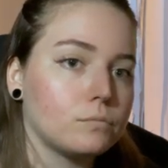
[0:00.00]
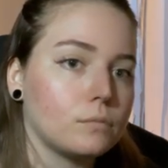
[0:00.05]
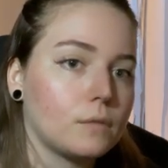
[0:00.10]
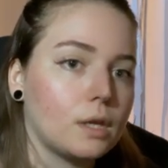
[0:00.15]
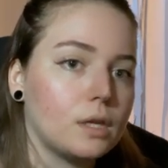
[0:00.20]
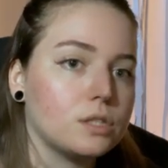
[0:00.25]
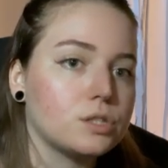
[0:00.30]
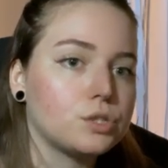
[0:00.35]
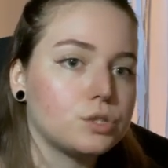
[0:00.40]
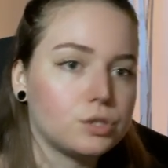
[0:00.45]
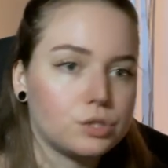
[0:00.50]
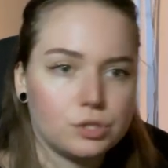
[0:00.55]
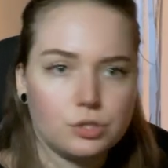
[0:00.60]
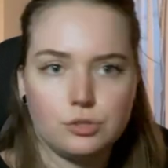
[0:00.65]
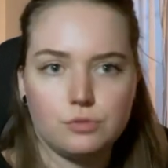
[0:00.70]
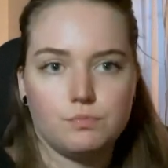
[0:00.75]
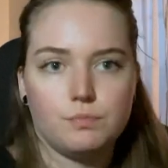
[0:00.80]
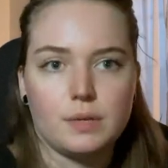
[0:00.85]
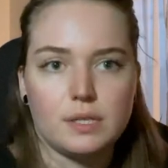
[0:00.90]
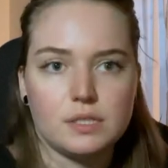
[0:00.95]
it's
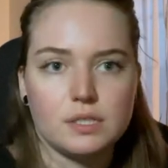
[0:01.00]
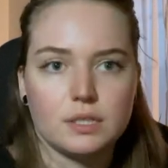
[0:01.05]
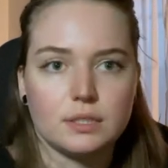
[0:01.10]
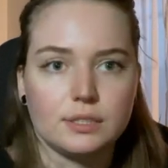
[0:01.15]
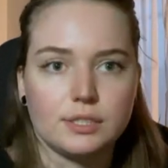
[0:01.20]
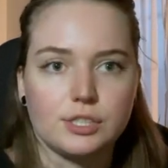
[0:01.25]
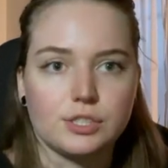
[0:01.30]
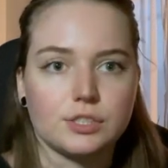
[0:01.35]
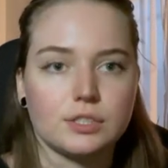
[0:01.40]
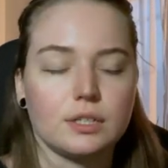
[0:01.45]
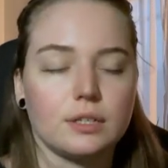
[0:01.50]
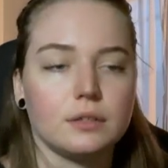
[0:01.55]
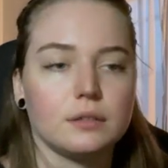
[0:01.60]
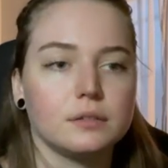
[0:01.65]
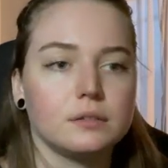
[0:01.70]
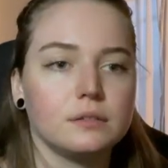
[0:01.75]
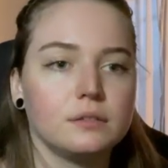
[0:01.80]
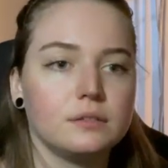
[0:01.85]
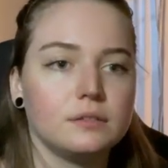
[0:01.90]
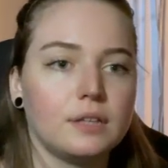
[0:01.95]
basically just a
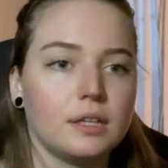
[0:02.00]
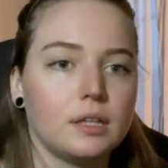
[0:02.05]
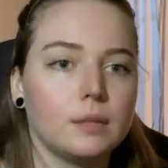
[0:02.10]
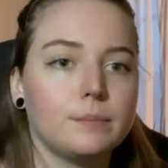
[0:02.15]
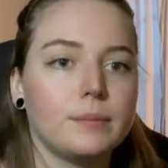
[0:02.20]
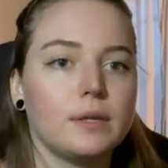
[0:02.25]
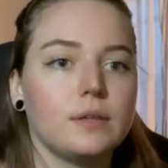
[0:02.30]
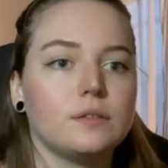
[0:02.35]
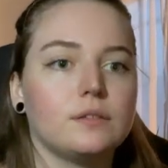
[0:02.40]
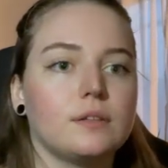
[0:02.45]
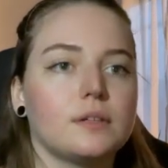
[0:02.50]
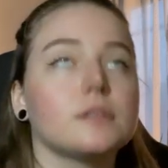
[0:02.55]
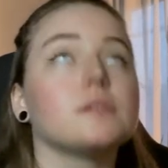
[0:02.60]
database